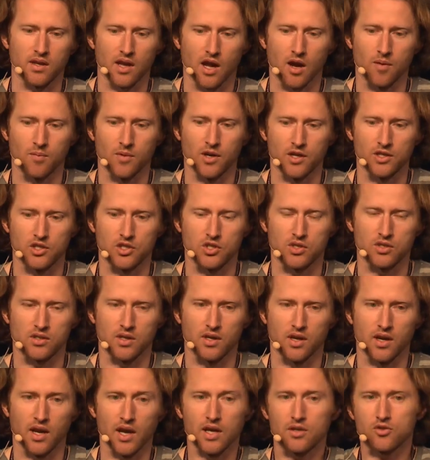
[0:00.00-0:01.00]
how much
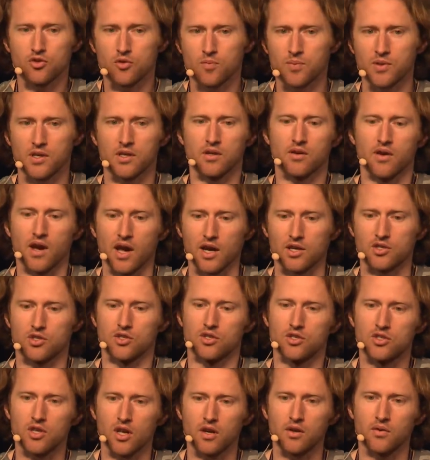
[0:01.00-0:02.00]
entropy you're actually
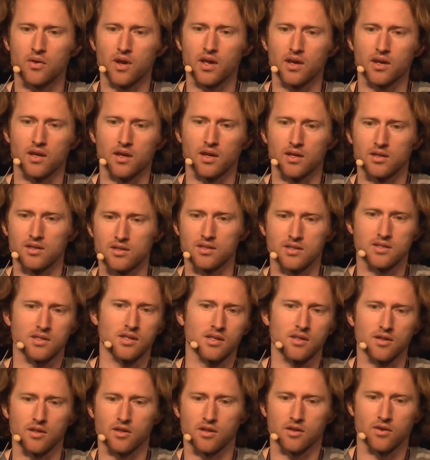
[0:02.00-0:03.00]
generating and to see
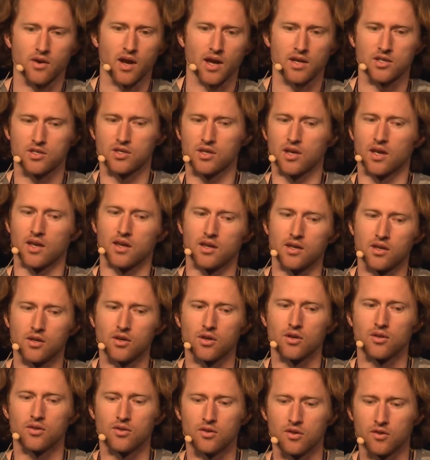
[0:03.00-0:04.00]
that you're actually getting
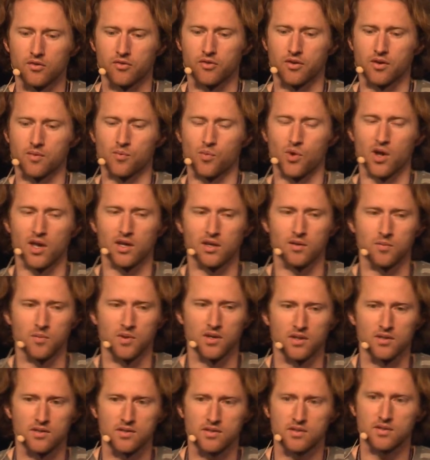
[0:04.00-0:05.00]
good uniform
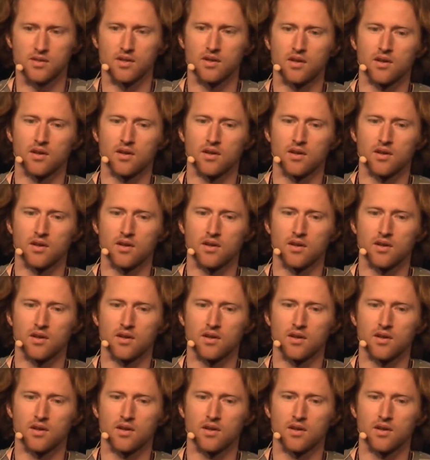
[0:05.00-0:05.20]
randomness.